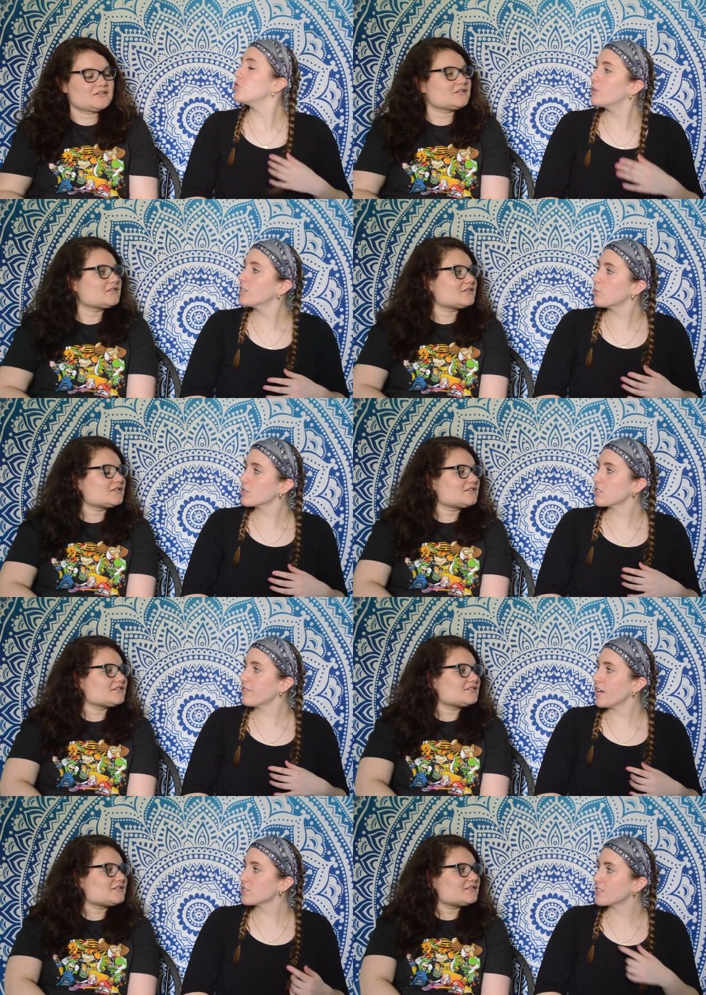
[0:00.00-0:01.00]
Speaker 1: you get the Wizard of
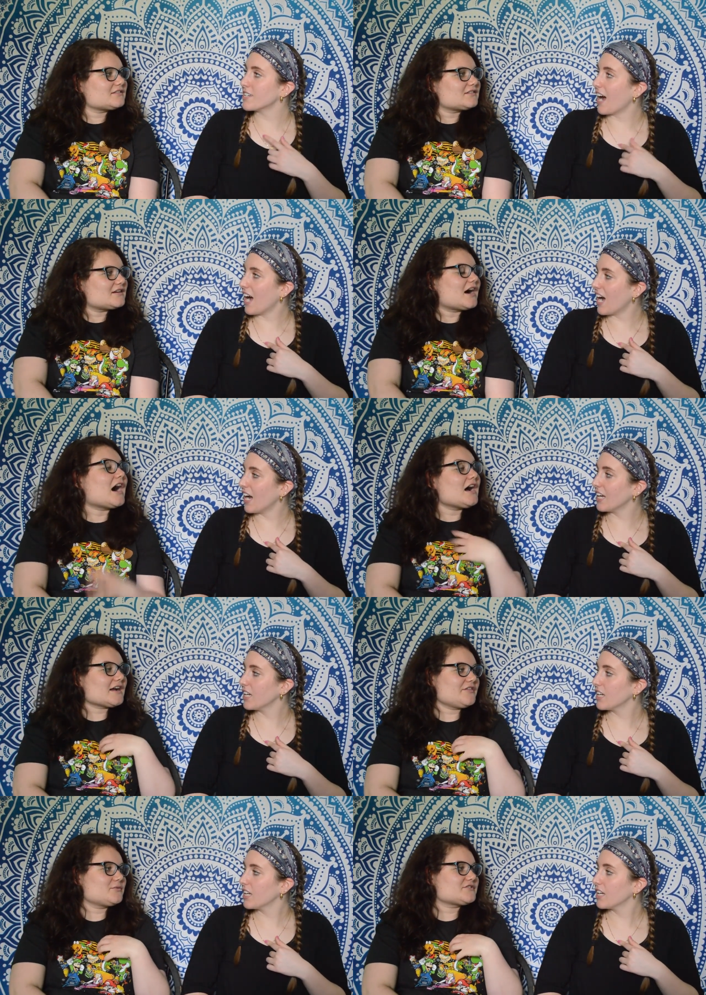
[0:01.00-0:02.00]
Oz or did I? I
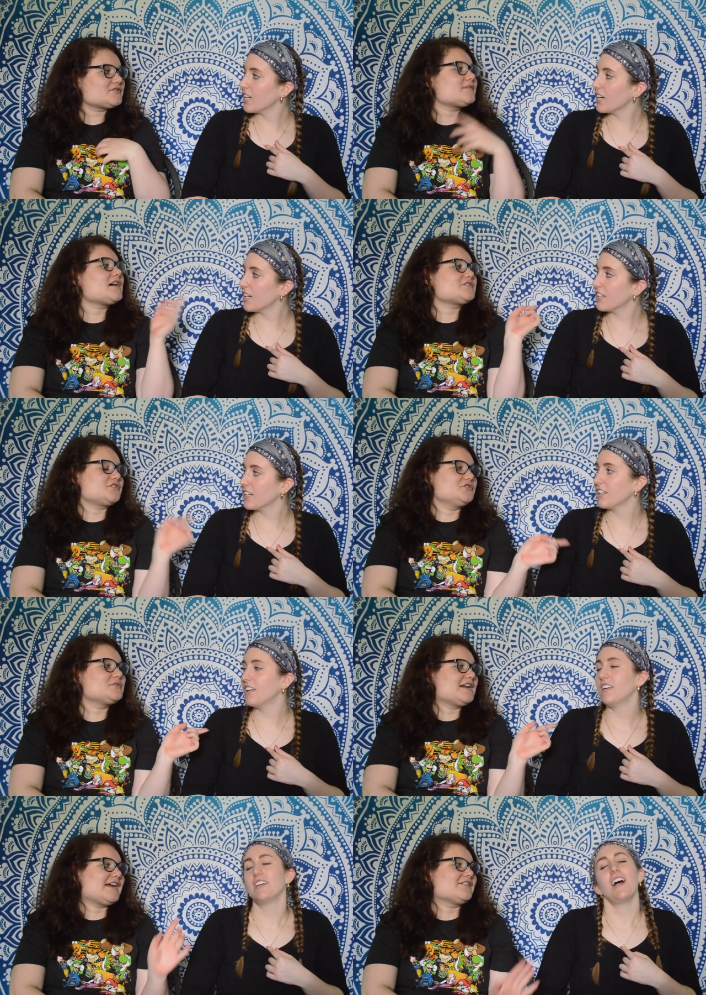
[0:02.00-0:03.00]
got the Wizard of Oz. You
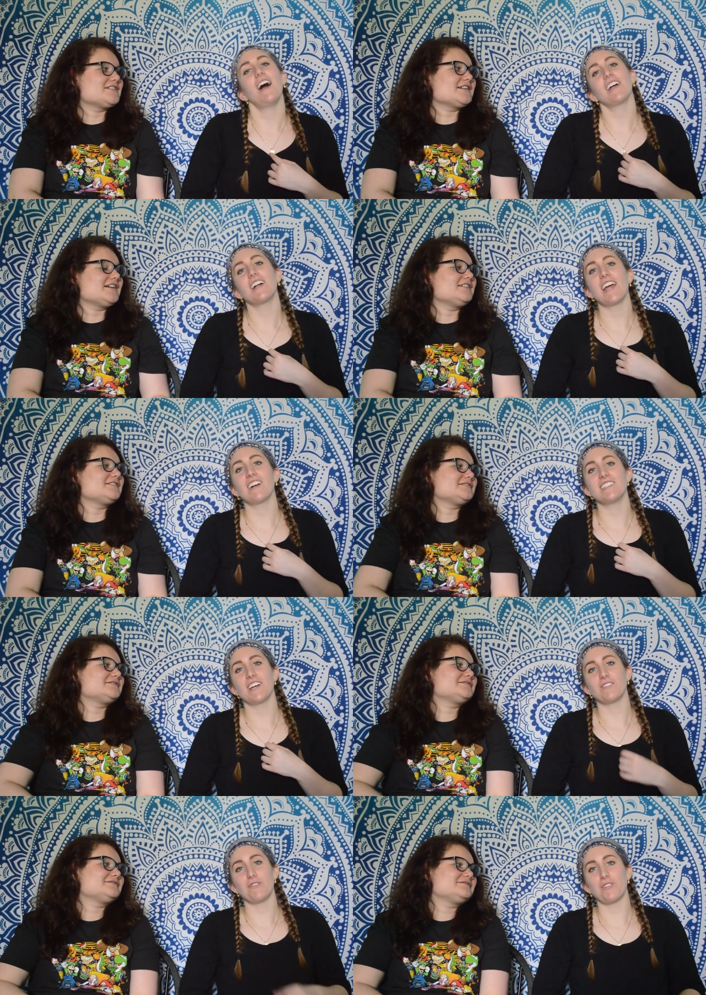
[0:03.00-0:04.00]
got Arendelle. I got
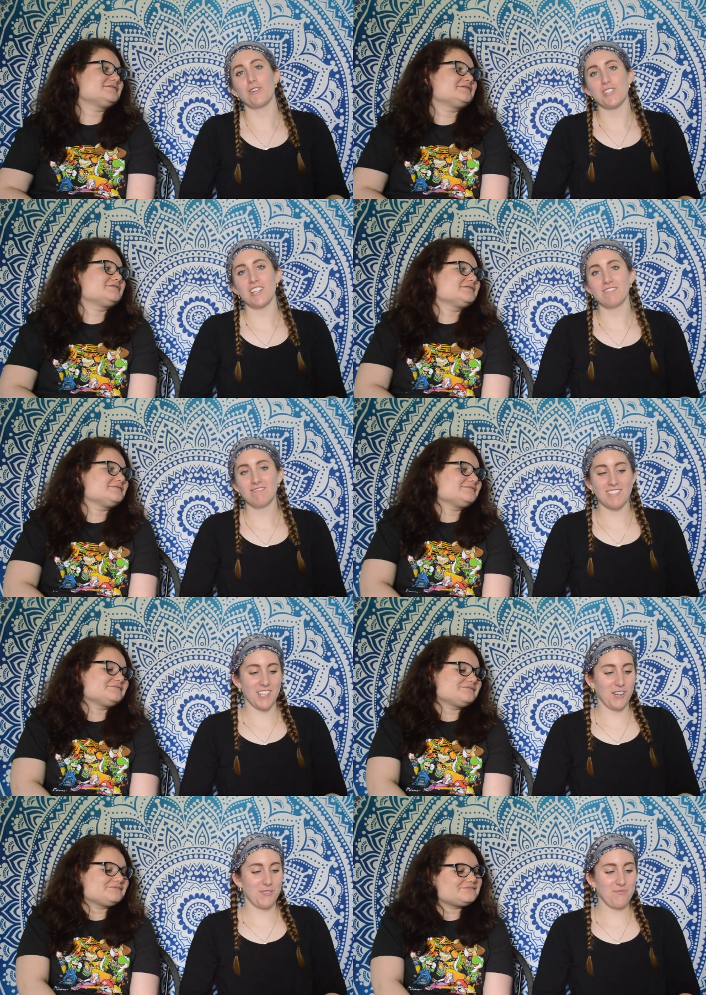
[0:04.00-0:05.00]
Arendelle from Frozen.
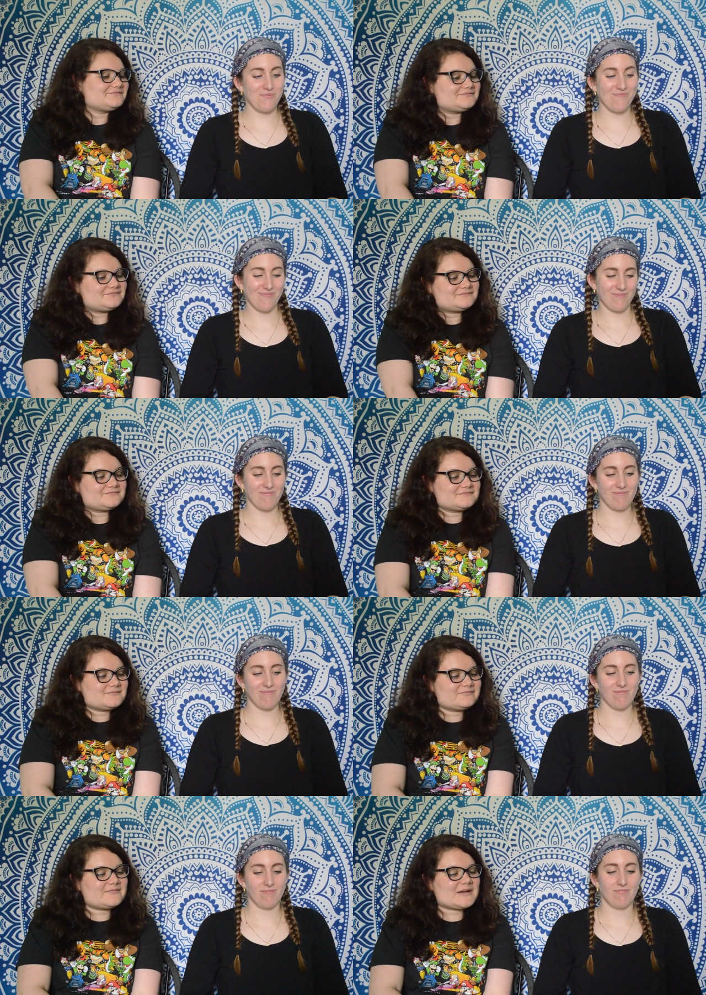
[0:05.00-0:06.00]
So.
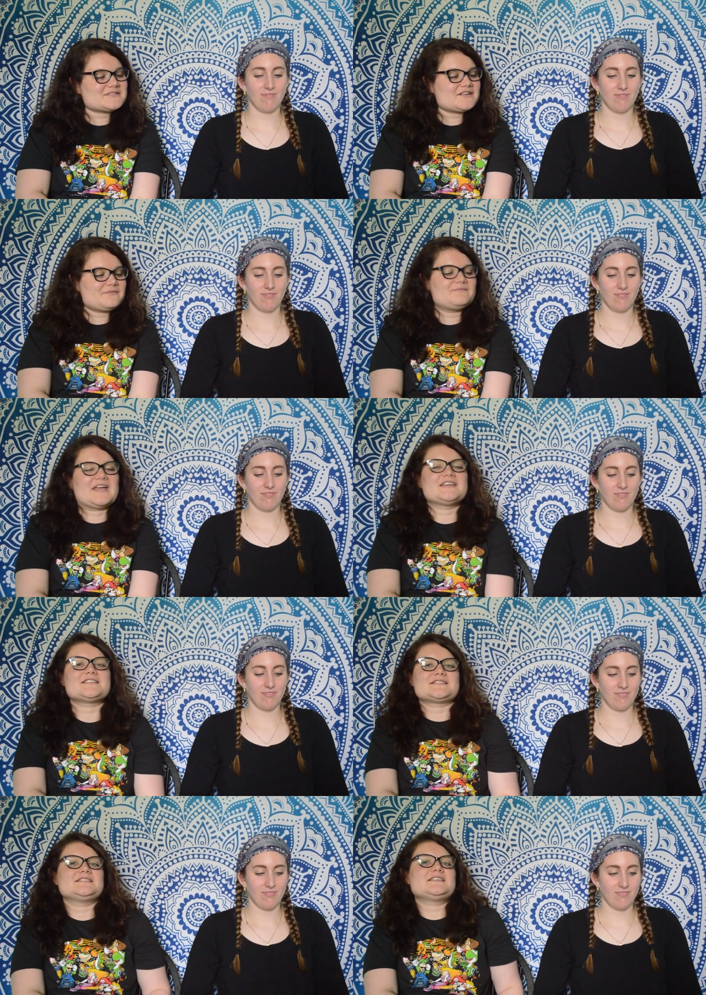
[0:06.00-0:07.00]
Speaker 2: How's that
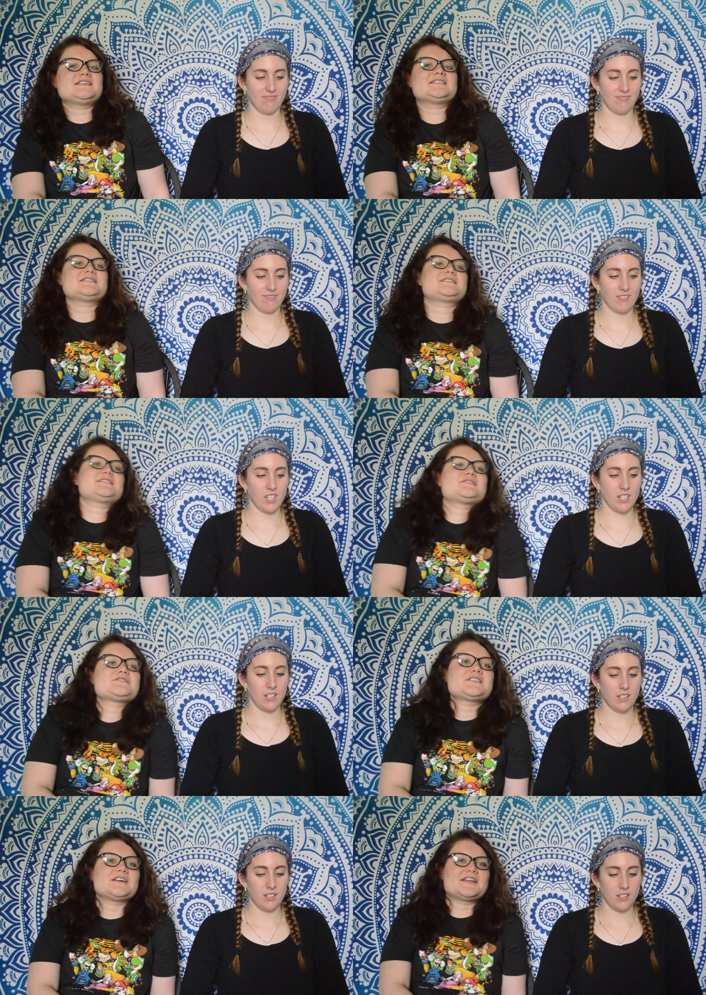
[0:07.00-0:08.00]
Fantasyland? It's
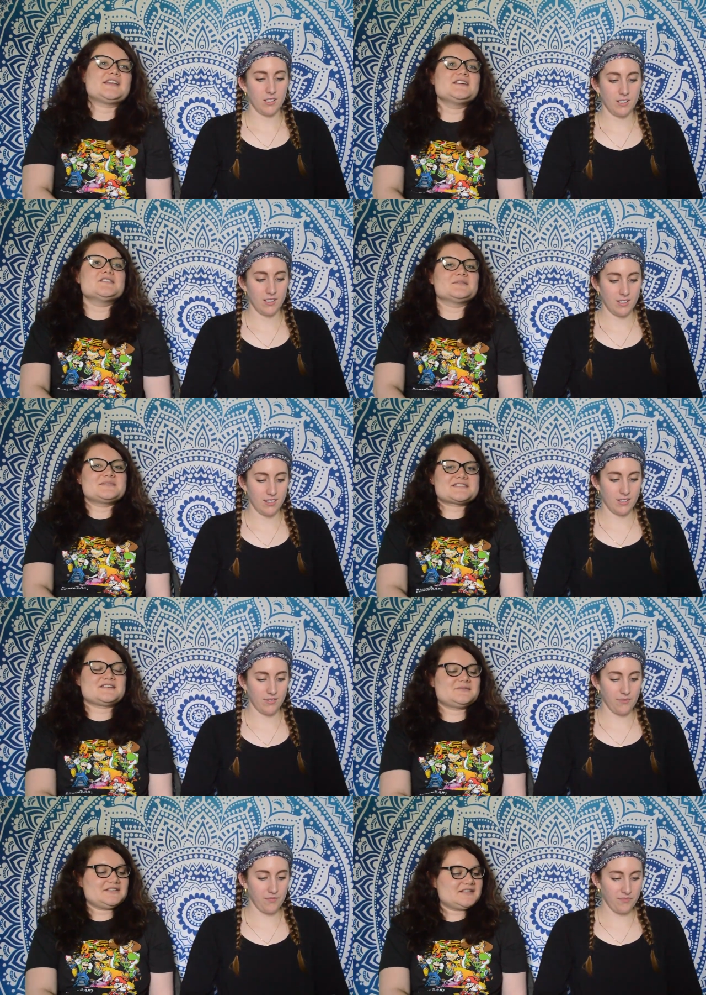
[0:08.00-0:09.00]
just like a kingdom. It's
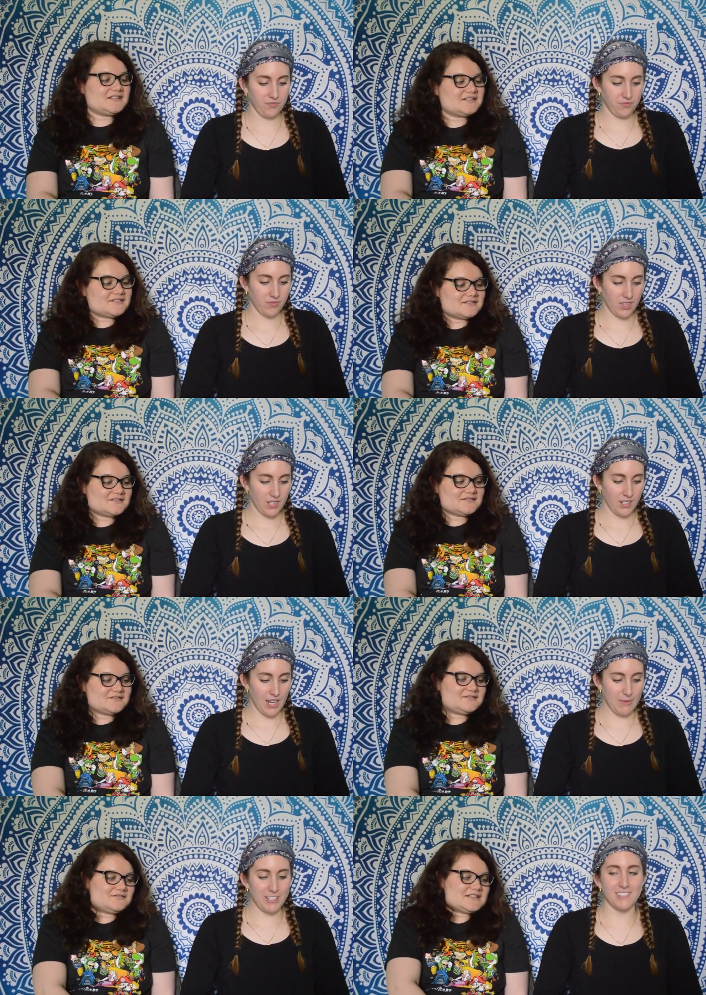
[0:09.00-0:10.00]
not really like a.
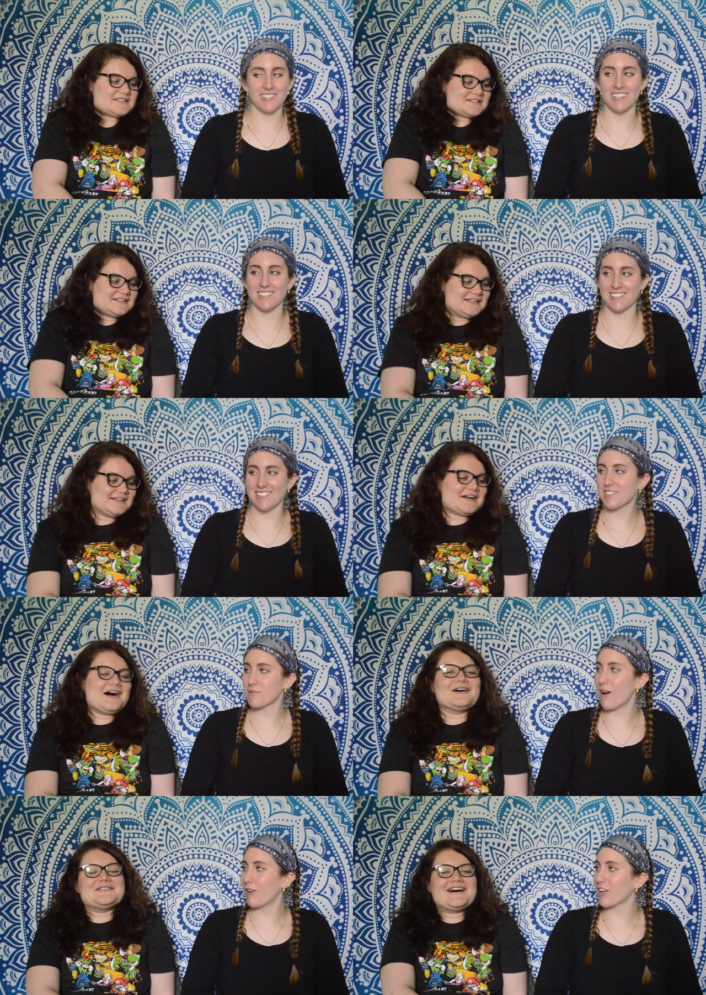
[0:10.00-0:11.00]
I
Speaker 1: mean, does it's... it exist?
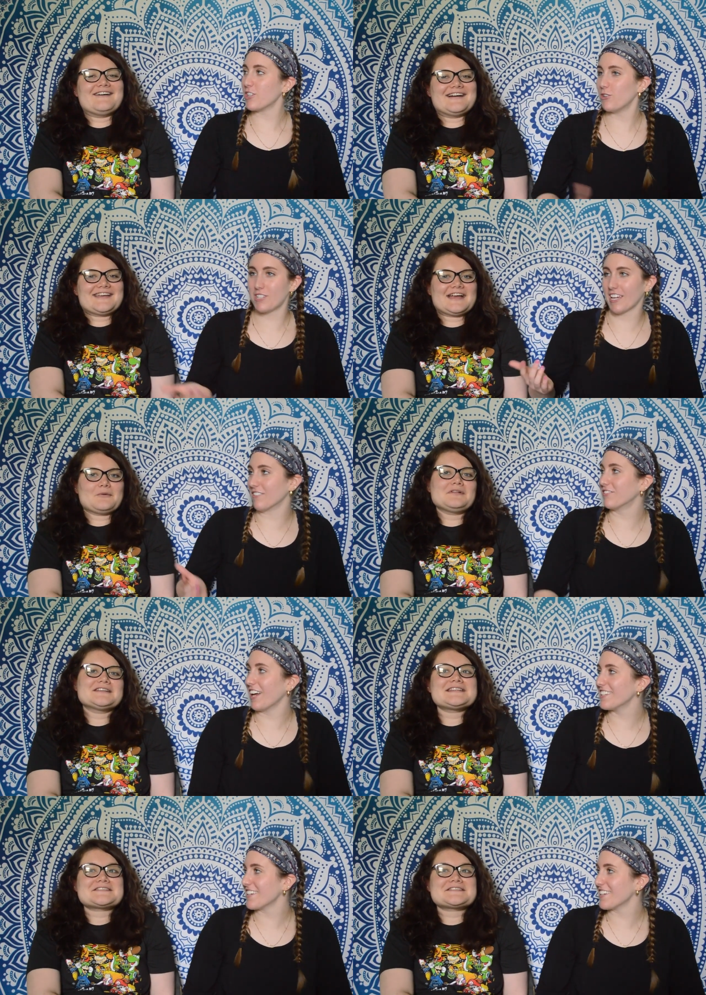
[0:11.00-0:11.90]
Oh no! I take a well, it